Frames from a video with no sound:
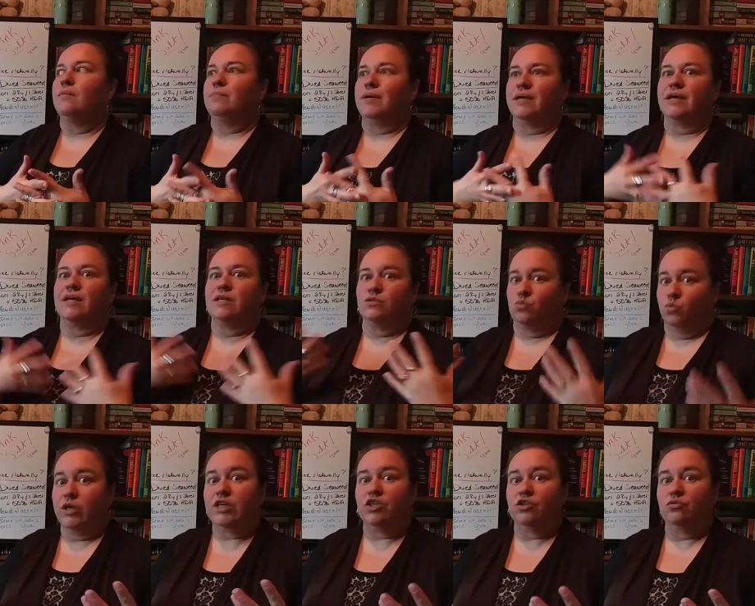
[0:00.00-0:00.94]
because
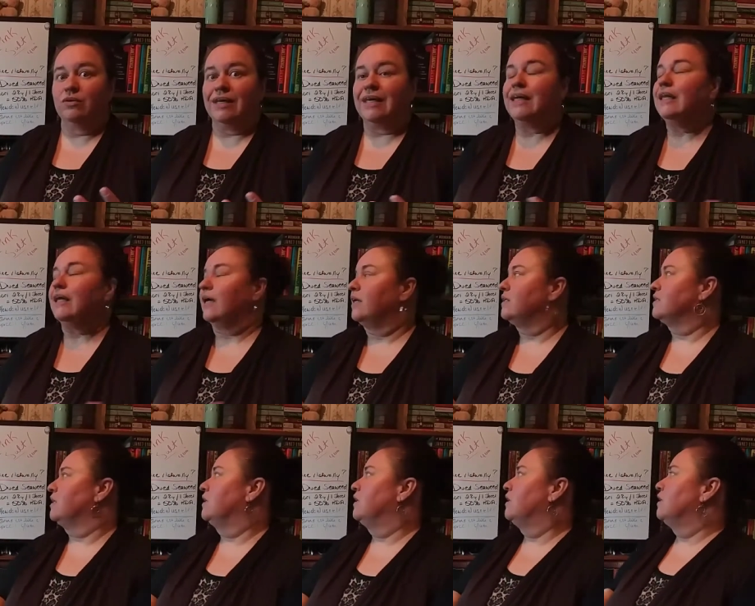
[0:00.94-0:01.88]
we do need it.
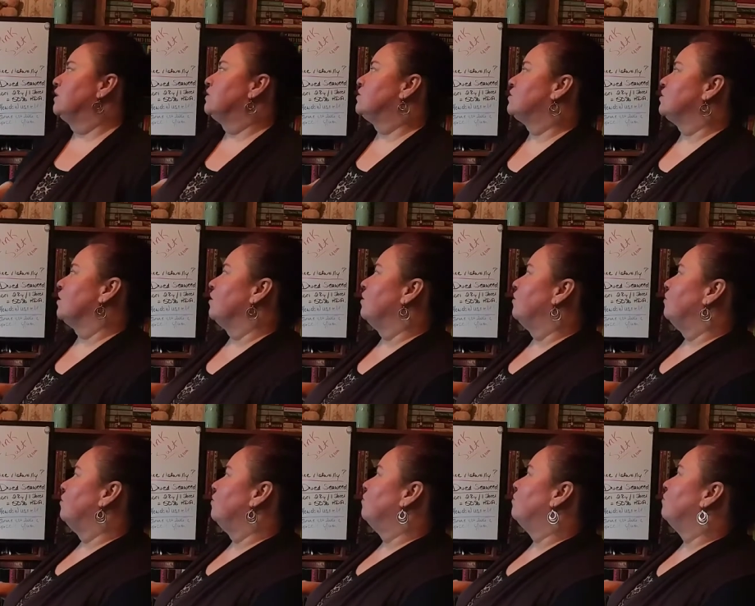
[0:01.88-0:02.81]

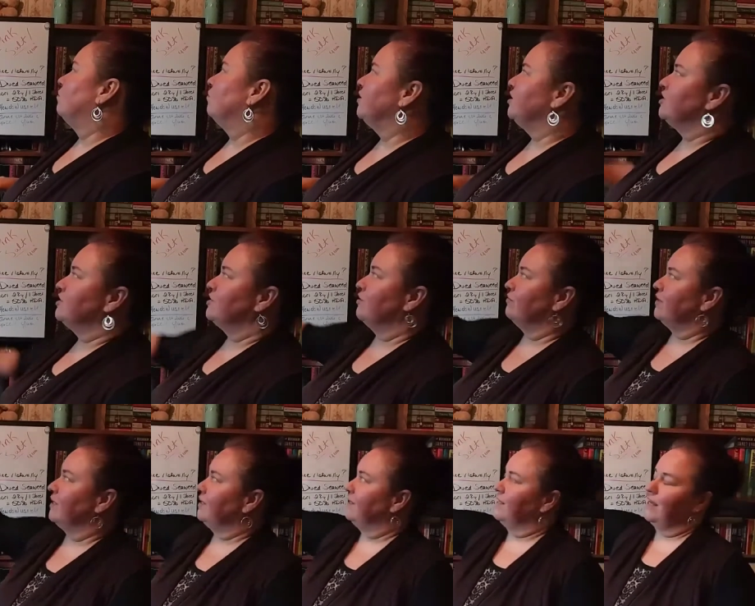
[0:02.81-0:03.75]
So we just don't
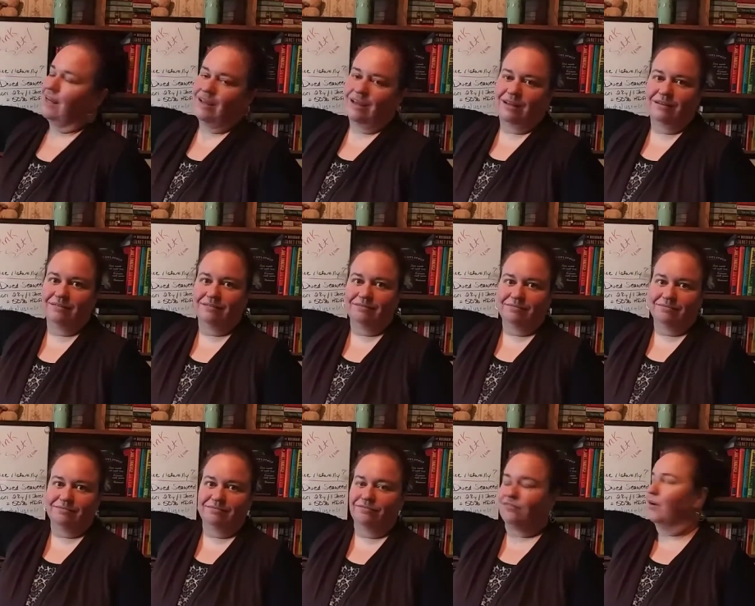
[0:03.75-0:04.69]
need to get it
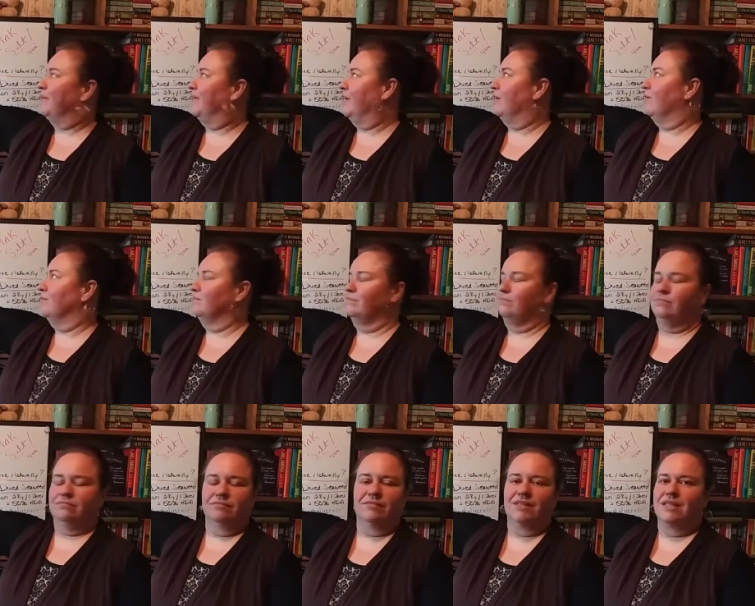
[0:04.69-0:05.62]
from here.
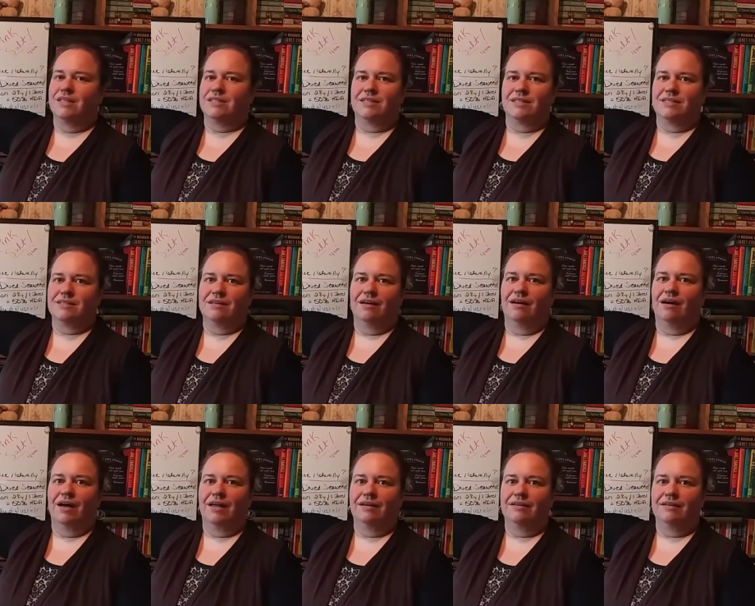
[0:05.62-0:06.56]
This is
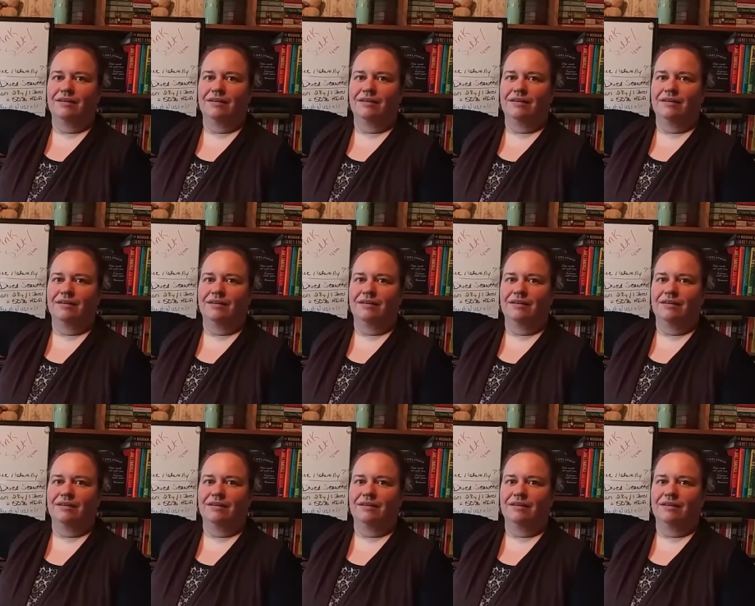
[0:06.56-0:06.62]
not...